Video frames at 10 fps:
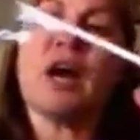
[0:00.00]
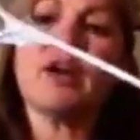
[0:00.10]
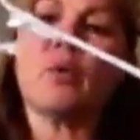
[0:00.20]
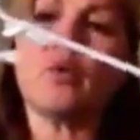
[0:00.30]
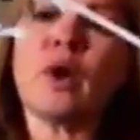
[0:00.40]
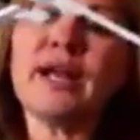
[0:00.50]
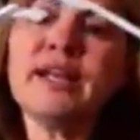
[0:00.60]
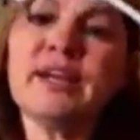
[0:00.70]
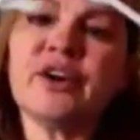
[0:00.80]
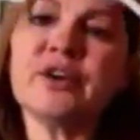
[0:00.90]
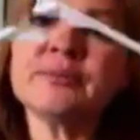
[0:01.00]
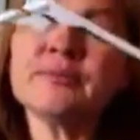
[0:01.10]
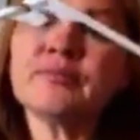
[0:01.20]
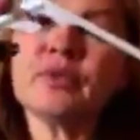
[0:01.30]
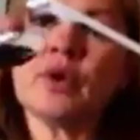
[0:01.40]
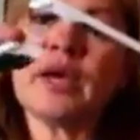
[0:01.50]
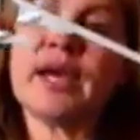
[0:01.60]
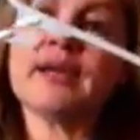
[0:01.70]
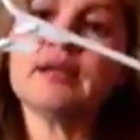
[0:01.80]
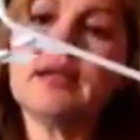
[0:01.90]
cut it right here.
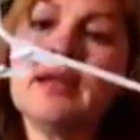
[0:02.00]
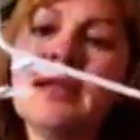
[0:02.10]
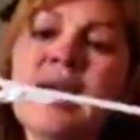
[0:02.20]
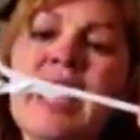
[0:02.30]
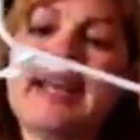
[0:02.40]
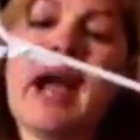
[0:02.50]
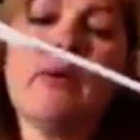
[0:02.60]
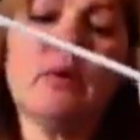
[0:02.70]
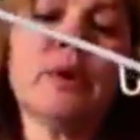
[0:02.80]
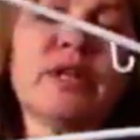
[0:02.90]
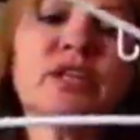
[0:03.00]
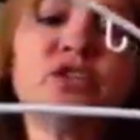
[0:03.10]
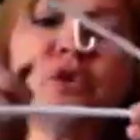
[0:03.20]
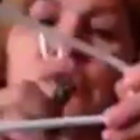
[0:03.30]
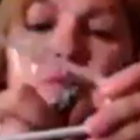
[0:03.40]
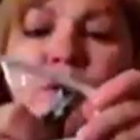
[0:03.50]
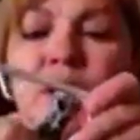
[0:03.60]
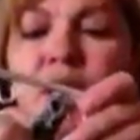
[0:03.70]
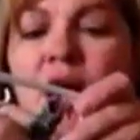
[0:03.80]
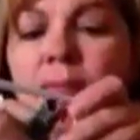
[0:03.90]
Okay, and now what we're going to do is we're
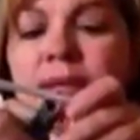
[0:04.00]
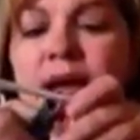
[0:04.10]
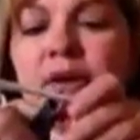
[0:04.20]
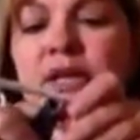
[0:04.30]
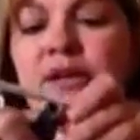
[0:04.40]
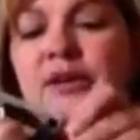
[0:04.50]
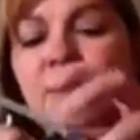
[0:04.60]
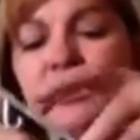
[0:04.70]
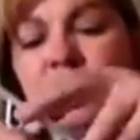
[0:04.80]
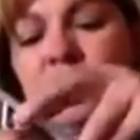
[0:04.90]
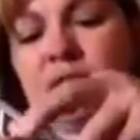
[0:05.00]
going to come down here.